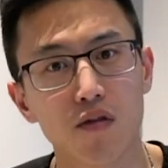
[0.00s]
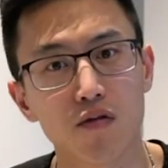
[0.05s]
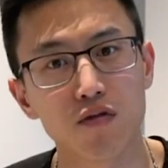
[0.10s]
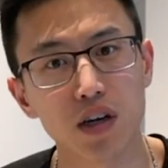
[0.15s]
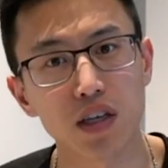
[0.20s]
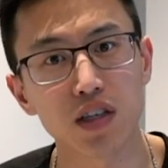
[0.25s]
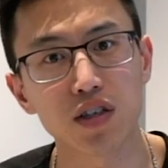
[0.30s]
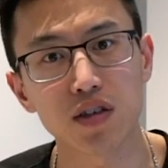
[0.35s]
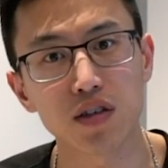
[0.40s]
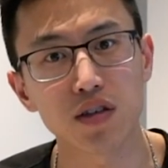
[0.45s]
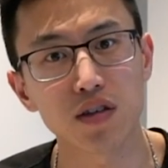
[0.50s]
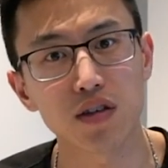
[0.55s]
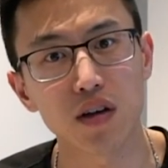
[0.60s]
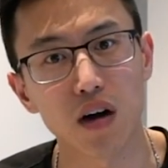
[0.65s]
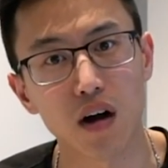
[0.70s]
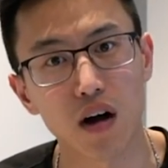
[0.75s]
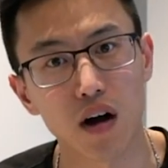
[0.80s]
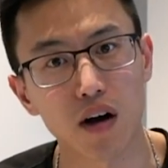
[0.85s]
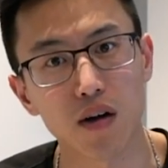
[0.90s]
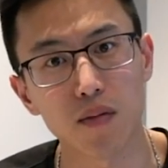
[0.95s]

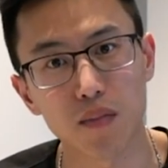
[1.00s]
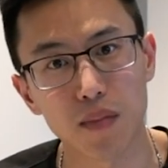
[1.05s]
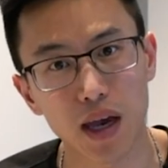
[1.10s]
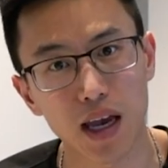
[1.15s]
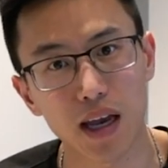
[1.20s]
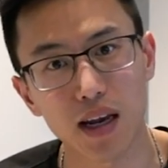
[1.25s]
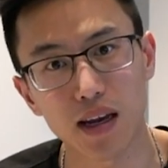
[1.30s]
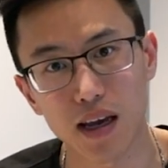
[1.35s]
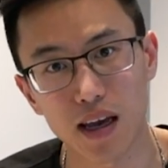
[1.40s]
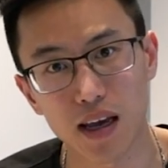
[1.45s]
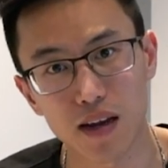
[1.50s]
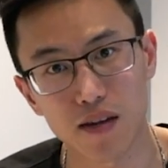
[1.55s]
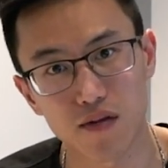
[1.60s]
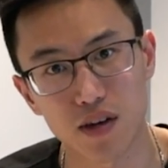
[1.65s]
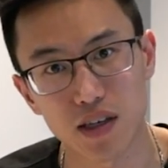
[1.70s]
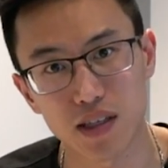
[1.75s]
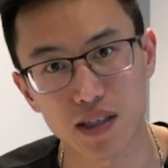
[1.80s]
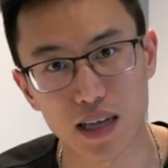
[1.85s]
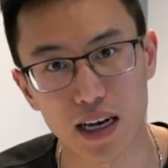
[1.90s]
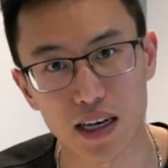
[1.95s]
riches are made in
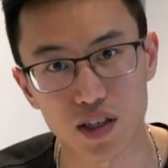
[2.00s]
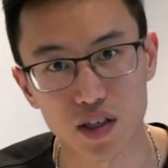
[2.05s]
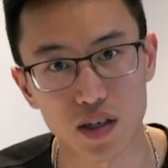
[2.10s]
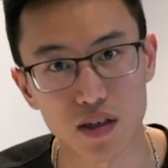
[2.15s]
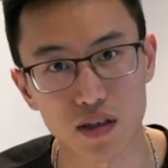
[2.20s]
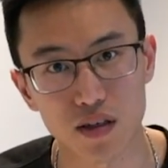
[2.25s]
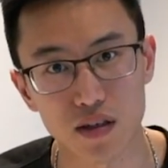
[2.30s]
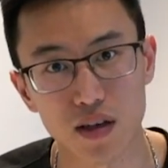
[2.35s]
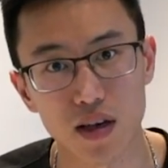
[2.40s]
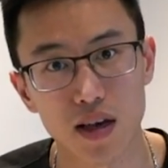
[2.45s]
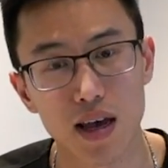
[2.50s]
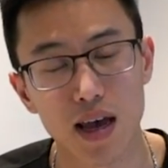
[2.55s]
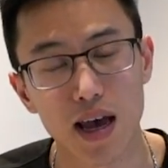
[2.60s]
recessions.